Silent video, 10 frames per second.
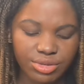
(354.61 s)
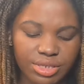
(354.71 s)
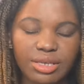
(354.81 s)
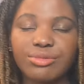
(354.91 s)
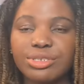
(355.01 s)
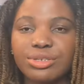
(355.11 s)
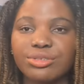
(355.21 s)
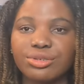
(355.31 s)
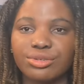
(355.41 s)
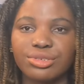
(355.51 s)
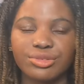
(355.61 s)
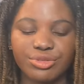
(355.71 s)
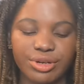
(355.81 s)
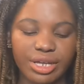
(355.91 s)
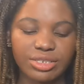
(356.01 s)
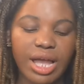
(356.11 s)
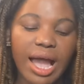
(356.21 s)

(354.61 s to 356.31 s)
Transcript: he was also rooting for Rachel.